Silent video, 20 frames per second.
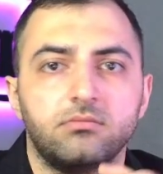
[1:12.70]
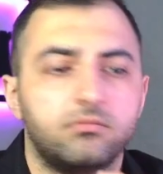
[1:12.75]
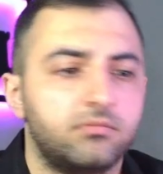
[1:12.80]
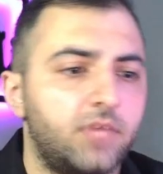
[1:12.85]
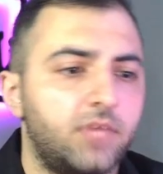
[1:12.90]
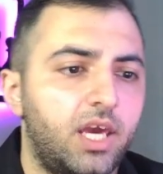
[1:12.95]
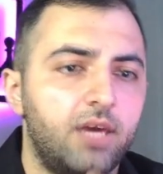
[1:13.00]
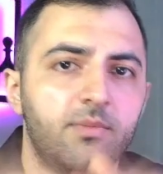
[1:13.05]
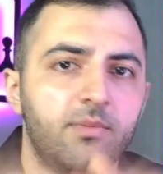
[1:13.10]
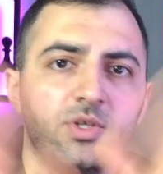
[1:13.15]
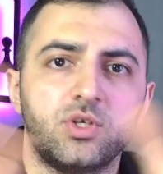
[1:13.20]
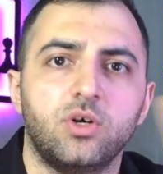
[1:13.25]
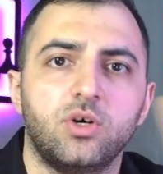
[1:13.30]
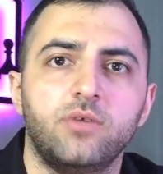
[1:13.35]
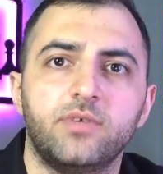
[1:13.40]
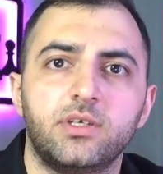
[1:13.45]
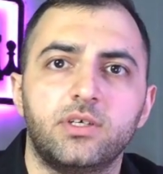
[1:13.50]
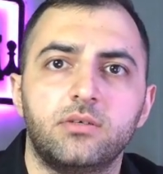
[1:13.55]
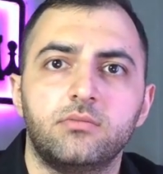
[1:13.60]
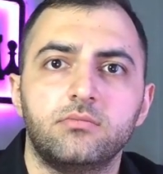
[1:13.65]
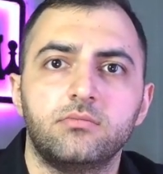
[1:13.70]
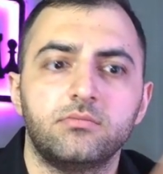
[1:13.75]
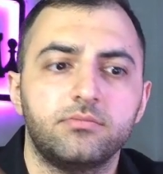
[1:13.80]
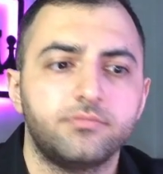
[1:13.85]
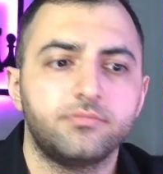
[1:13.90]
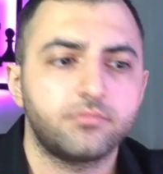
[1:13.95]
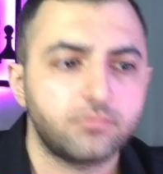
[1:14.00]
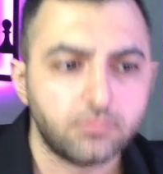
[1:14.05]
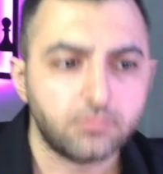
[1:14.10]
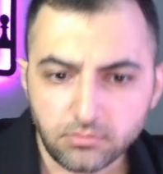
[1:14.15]
Game is over.
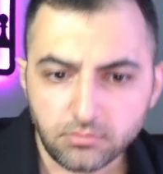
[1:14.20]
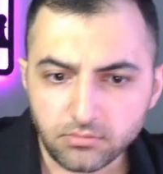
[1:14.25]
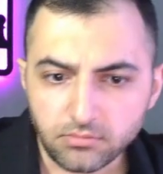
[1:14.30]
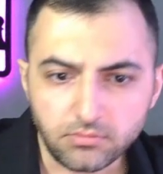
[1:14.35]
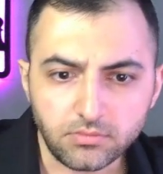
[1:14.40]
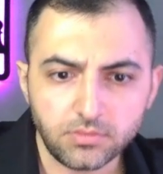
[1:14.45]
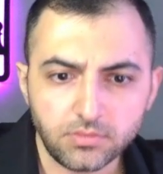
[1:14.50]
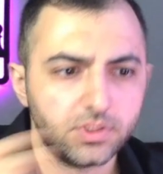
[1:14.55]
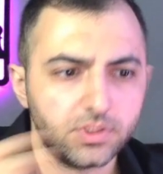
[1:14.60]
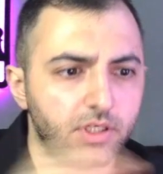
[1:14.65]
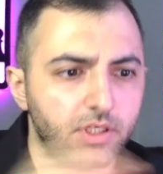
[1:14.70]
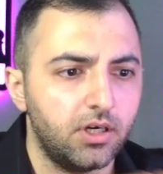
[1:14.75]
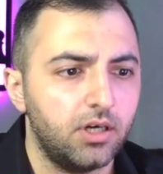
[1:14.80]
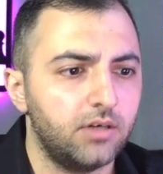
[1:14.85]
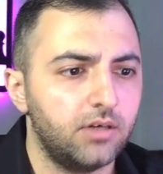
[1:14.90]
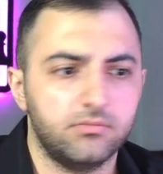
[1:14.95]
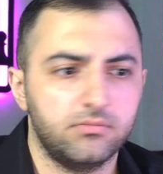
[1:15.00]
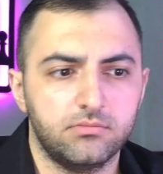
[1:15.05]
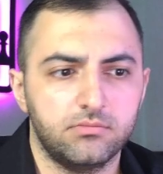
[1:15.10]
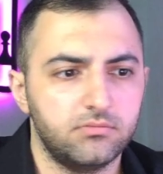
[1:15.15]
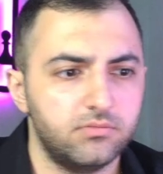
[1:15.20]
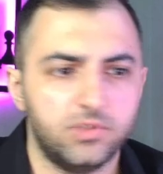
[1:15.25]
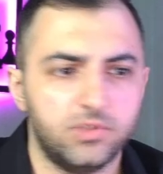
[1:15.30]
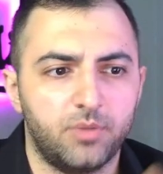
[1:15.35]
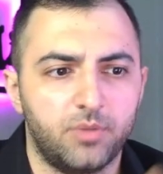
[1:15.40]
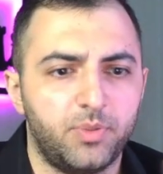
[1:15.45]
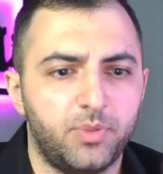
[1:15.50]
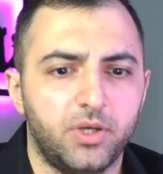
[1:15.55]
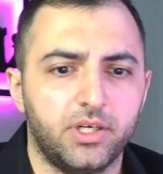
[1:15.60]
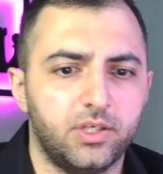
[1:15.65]
So your
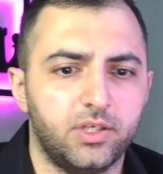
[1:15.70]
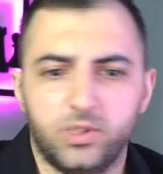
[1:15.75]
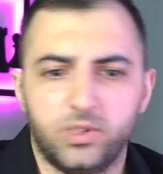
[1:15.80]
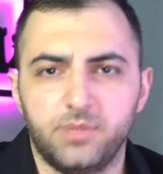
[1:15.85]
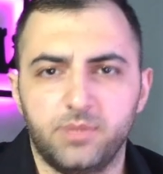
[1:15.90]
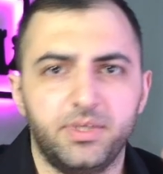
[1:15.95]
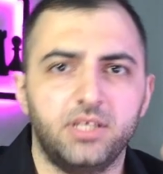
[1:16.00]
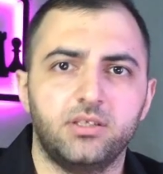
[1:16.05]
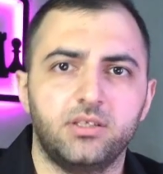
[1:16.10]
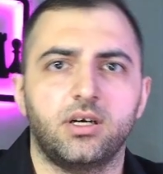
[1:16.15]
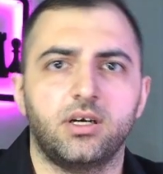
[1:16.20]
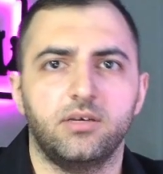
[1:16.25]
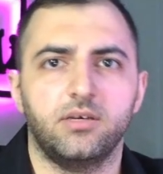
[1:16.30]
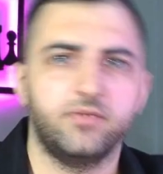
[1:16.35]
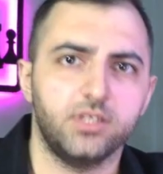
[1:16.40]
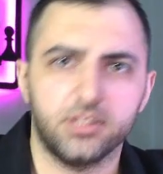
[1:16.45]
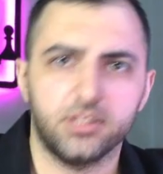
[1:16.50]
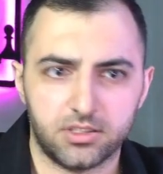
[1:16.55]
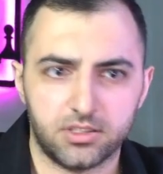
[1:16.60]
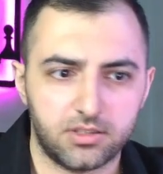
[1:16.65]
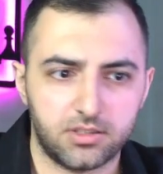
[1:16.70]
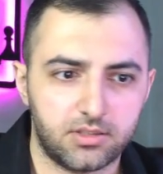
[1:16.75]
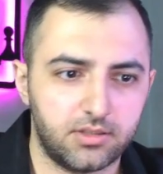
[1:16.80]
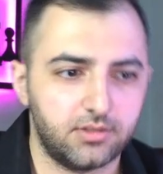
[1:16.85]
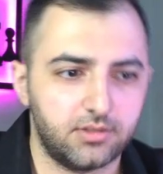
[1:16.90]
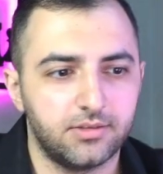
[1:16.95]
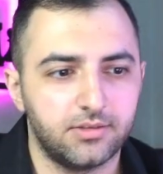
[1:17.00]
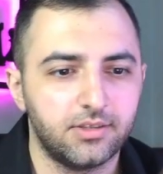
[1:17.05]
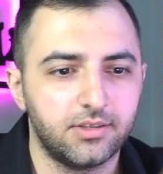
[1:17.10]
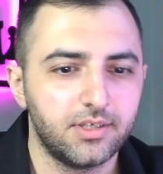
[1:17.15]
opponent will be in the convulsions.
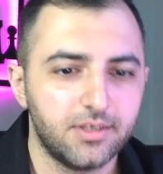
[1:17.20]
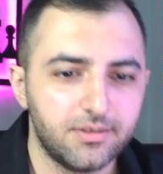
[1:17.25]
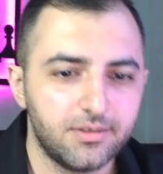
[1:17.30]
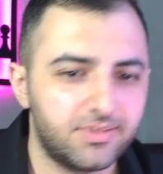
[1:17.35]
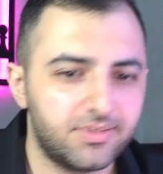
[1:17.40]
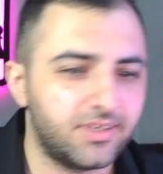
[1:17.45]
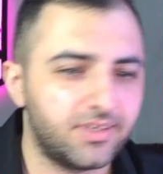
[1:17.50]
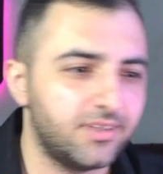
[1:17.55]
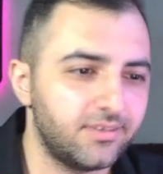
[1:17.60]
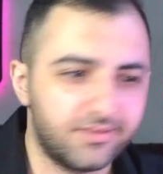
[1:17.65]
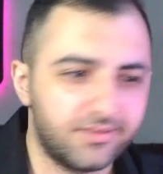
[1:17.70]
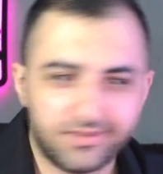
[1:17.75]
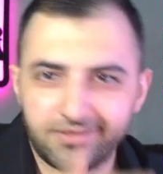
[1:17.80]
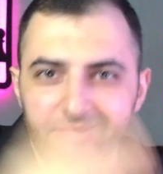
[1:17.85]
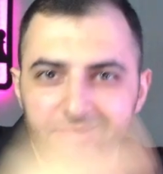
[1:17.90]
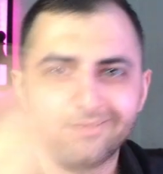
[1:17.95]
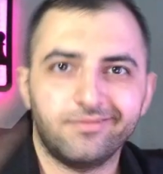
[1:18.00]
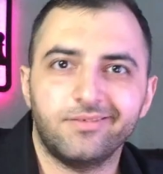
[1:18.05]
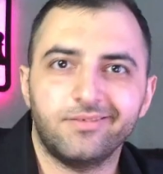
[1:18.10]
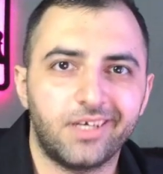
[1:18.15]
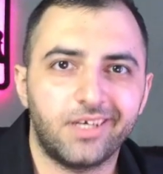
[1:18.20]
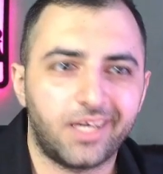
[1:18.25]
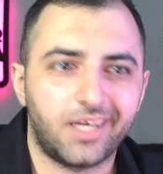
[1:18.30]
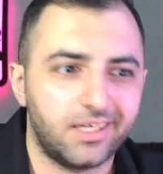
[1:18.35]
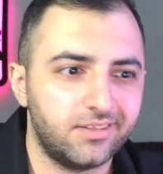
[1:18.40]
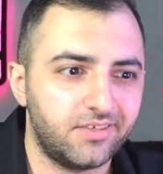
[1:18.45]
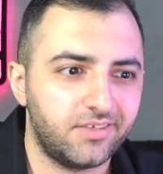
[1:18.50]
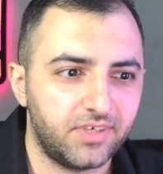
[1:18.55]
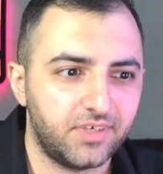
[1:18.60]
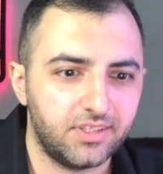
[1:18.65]
Since you can
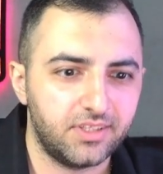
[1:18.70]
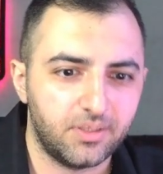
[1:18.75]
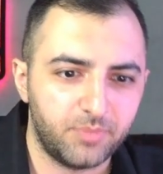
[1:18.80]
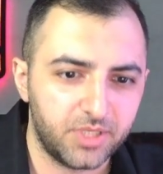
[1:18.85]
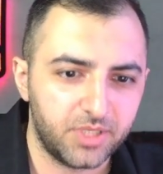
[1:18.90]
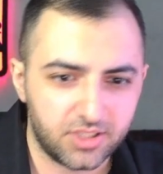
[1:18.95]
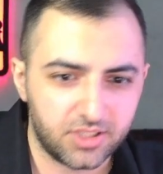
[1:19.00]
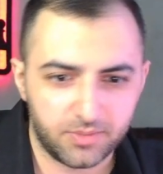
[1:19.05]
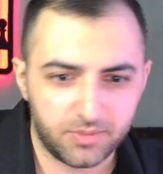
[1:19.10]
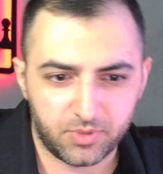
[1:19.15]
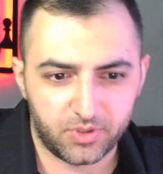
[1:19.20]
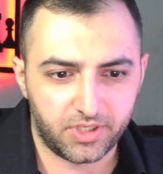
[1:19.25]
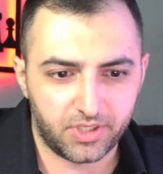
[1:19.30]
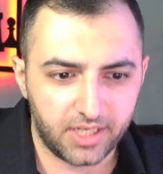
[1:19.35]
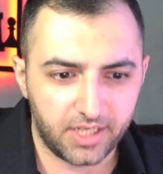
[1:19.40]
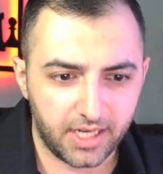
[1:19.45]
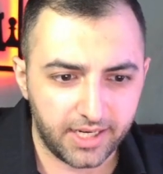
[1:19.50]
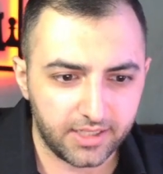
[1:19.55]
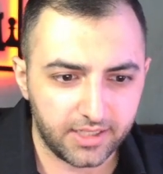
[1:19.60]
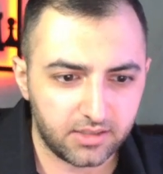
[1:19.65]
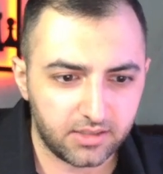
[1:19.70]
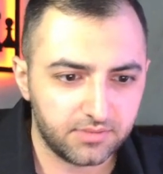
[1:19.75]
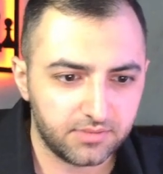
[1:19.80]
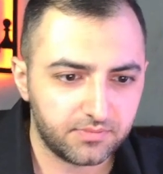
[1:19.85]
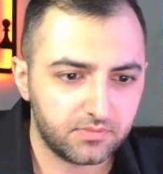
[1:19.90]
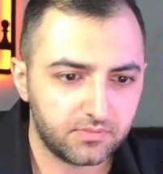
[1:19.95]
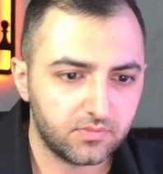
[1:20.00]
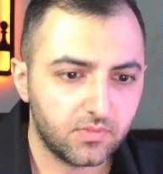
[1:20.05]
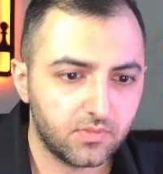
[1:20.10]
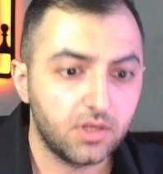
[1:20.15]
defend the bishop or the knight.
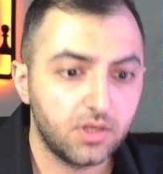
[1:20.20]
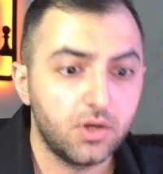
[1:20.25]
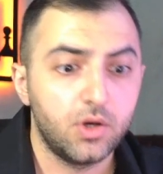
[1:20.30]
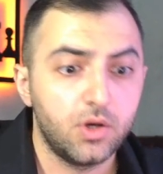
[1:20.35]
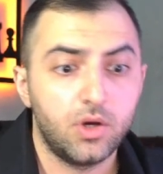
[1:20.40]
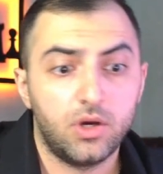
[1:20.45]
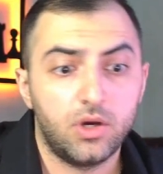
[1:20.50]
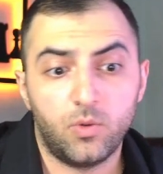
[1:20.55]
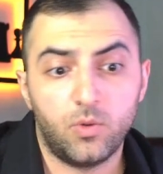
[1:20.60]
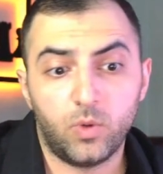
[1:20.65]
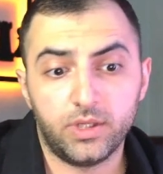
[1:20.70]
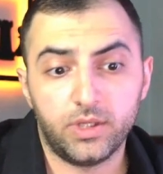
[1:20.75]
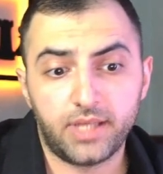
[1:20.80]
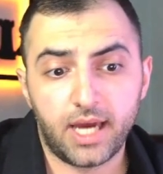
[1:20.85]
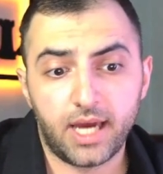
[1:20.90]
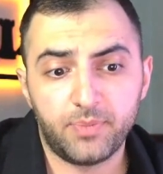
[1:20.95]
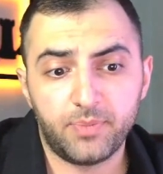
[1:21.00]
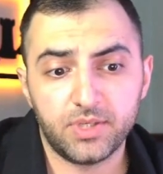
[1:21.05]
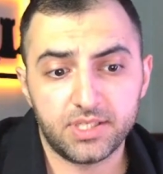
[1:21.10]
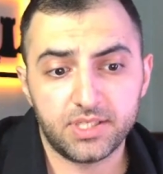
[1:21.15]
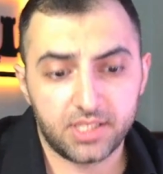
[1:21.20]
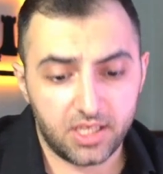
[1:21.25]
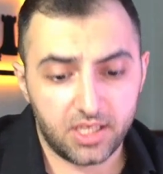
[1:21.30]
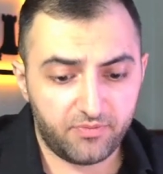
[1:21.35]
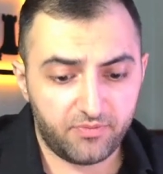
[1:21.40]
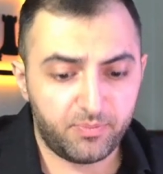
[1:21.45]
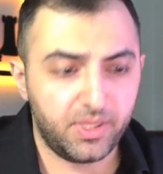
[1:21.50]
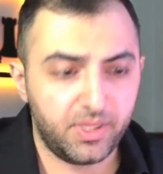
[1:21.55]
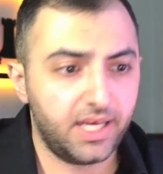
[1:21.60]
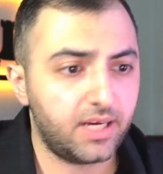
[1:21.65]
What happens
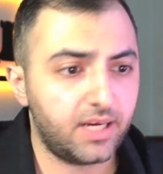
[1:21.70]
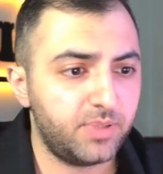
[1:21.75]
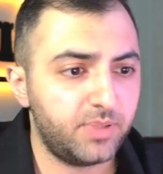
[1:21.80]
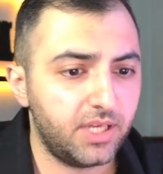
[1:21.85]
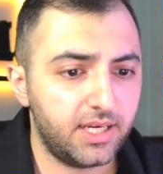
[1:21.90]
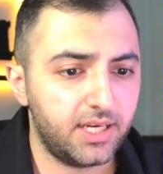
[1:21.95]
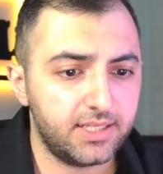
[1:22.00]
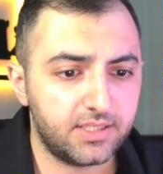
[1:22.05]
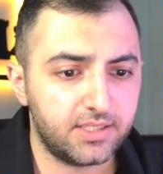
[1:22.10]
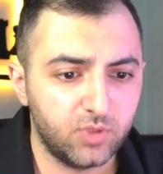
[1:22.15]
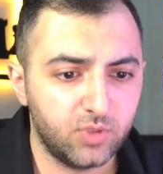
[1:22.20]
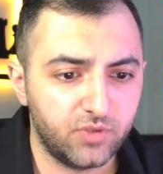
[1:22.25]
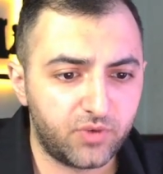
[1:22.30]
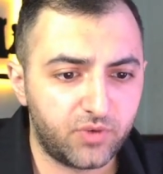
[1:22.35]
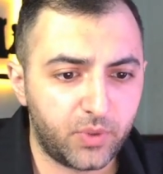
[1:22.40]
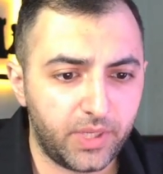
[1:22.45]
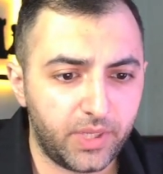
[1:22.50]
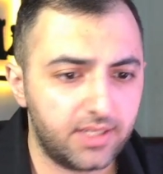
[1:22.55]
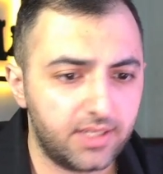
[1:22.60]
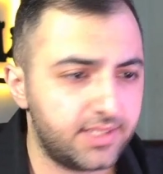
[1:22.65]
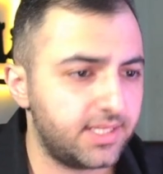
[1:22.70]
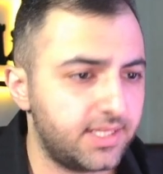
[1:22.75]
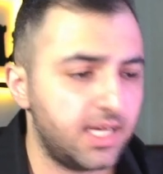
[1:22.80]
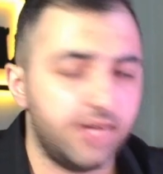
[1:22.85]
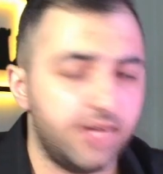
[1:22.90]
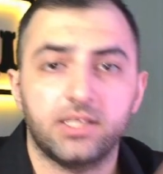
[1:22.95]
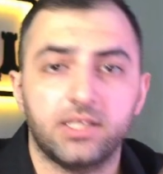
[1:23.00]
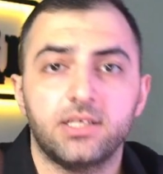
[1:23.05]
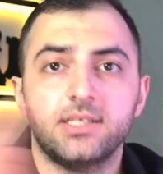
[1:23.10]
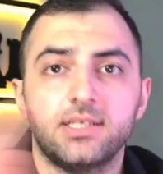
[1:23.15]
if Black plays the move queen
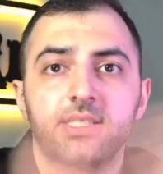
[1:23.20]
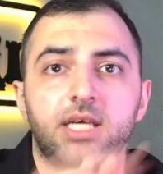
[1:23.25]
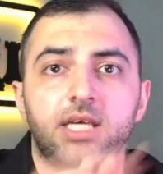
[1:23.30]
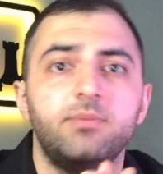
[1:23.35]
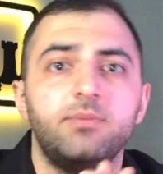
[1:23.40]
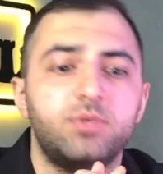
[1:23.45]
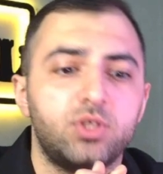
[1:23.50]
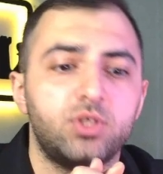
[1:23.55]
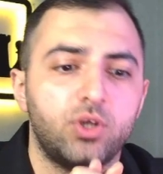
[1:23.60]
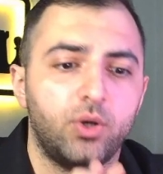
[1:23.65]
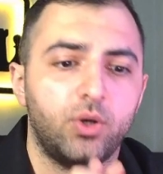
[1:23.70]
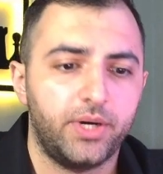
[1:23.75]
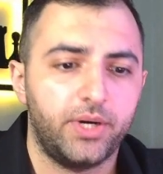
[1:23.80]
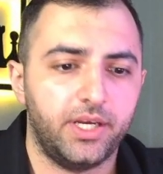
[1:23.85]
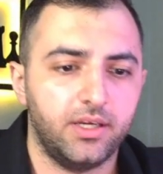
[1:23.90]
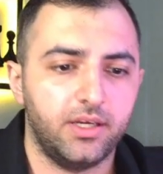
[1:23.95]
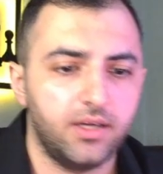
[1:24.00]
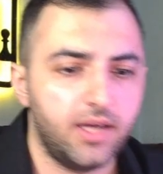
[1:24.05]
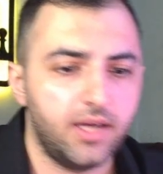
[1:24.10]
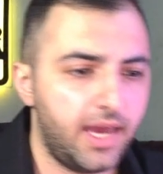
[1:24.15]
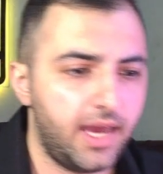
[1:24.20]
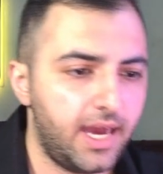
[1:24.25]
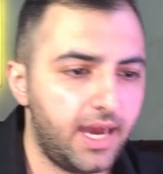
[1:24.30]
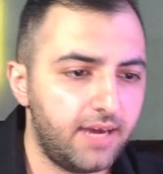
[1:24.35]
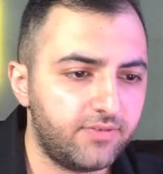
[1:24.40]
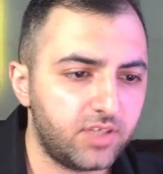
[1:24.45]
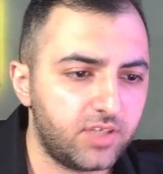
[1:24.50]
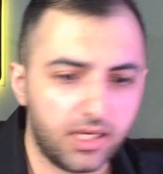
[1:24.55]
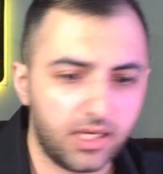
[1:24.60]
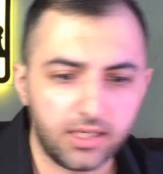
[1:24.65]
e7? Same story. F
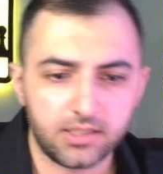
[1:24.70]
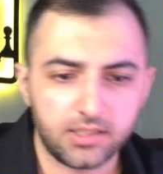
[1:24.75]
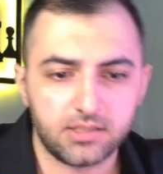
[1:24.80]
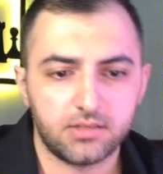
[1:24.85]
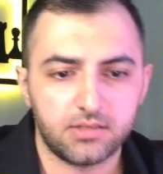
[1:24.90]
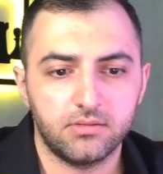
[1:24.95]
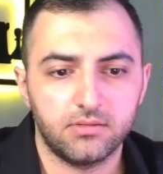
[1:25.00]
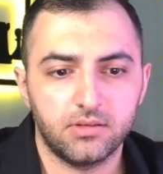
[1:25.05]
takes.